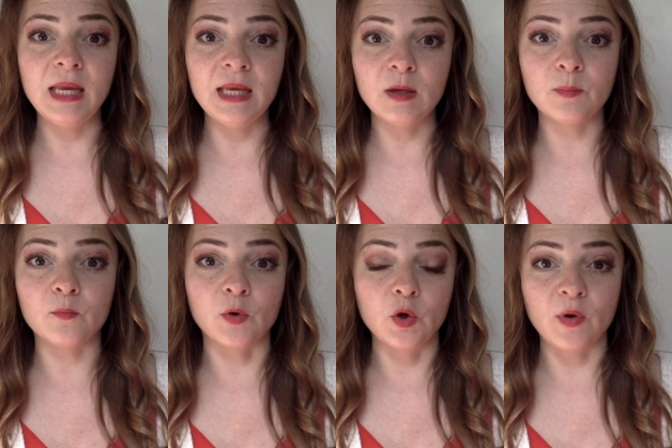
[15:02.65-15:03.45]
in a
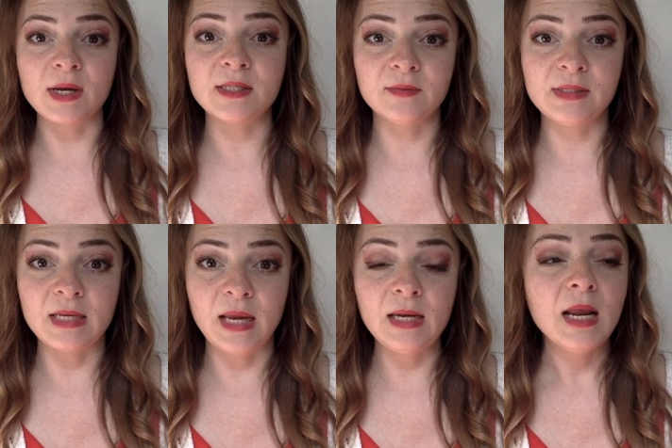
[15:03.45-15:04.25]
regressive
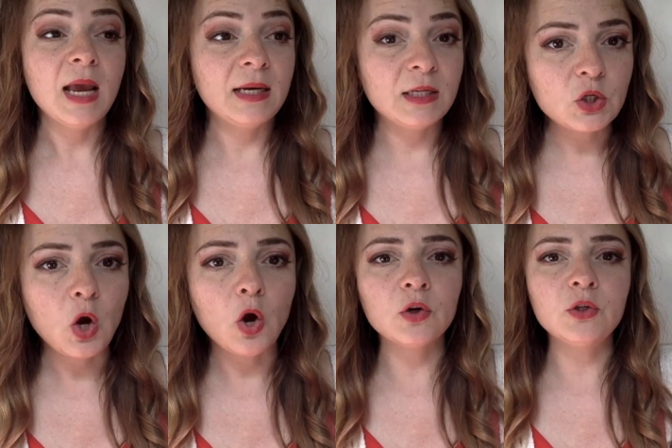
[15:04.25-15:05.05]
state. And it's
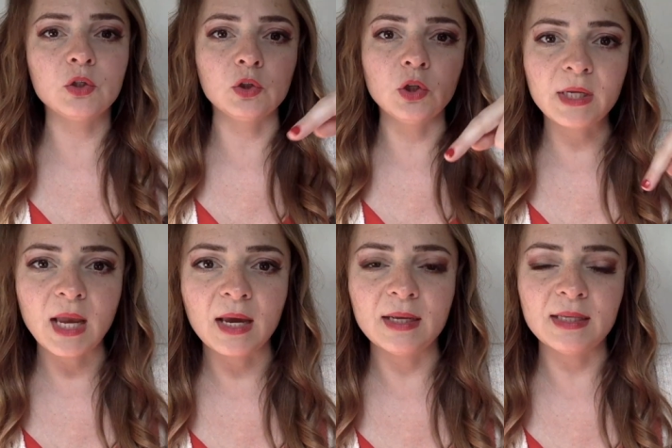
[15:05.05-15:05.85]
hard to look
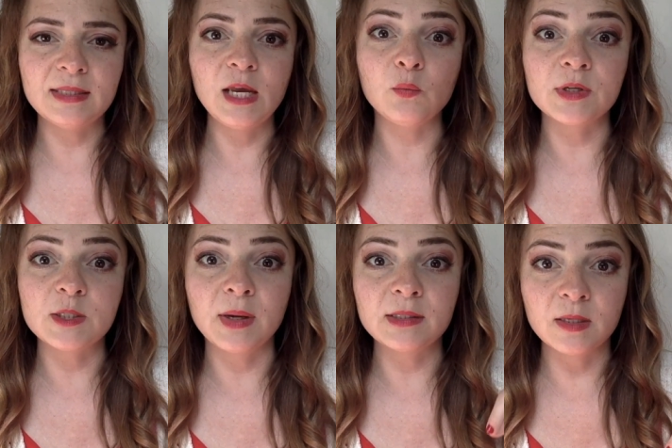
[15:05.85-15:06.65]
at it and take
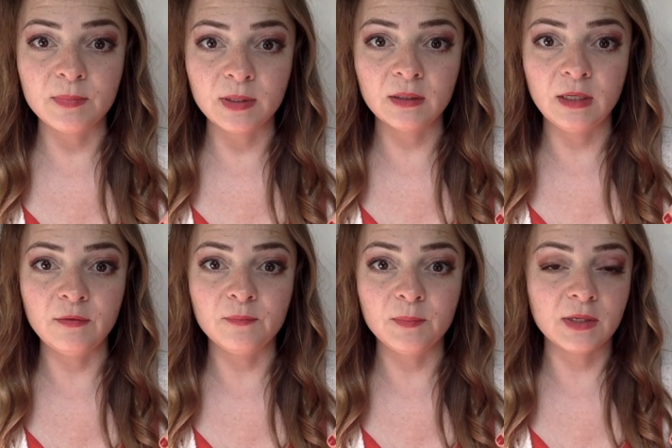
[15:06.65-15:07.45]
responsibility
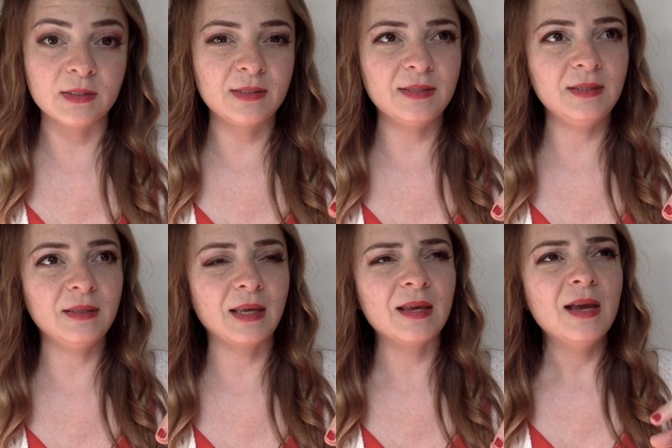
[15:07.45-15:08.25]
because it's
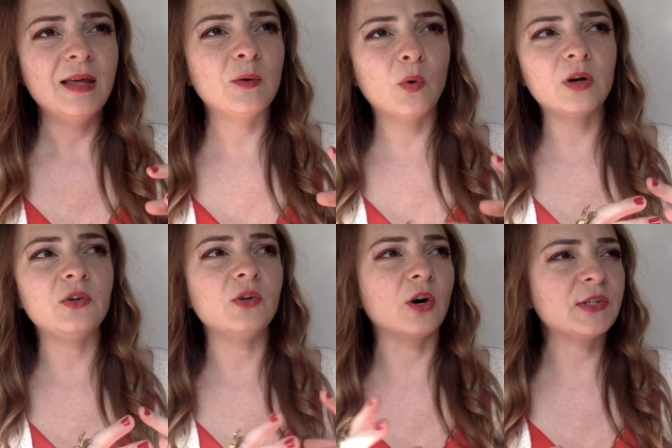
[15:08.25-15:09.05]
like the word
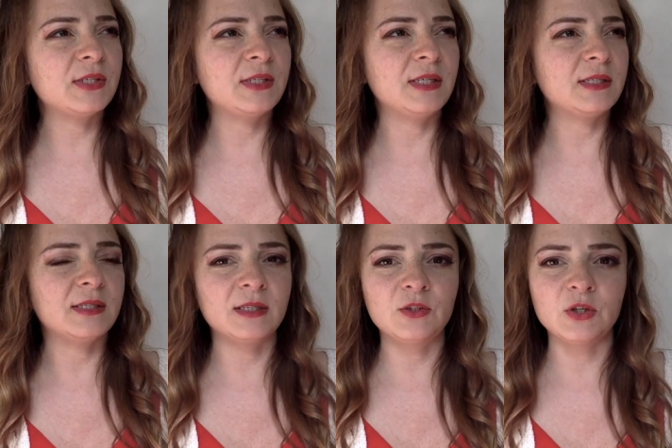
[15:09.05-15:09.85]
narcissist is
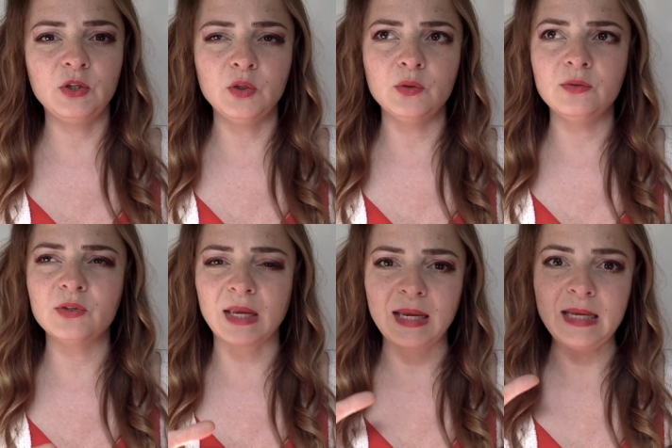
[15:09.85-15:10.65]
such a huge,
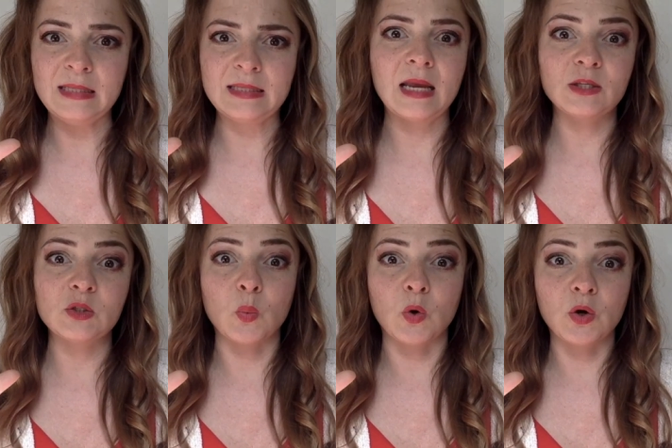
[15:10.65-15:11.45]
like
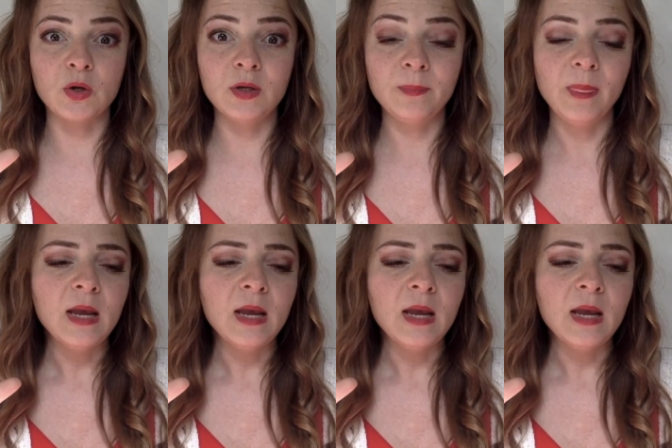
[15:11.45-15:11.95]
intense word.